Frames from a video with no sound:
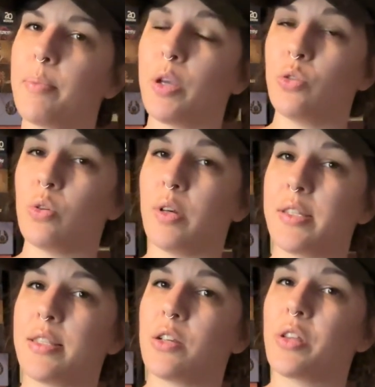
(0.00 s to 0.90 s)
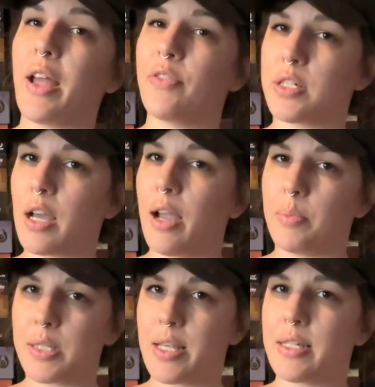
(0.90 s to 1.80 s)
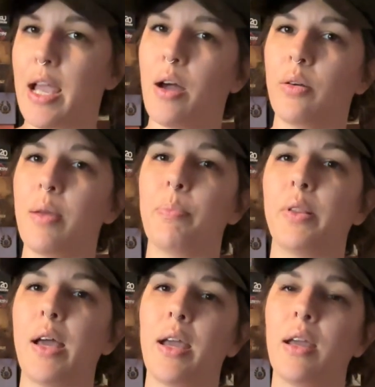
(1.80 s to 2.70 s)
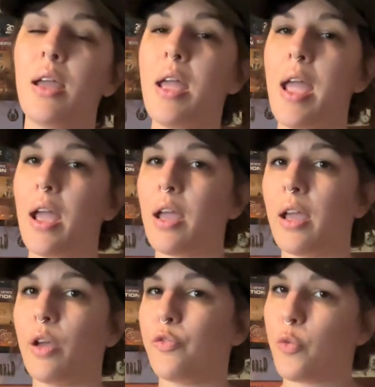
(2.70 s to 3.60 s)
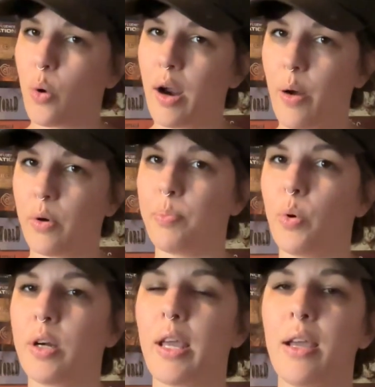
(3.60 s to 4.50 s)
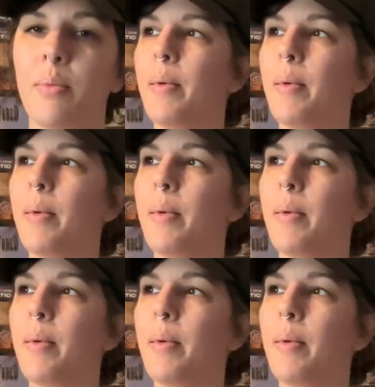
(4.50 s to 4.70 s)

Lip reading: but you don't necessarily have the time to sit down and play a 4-hour board game.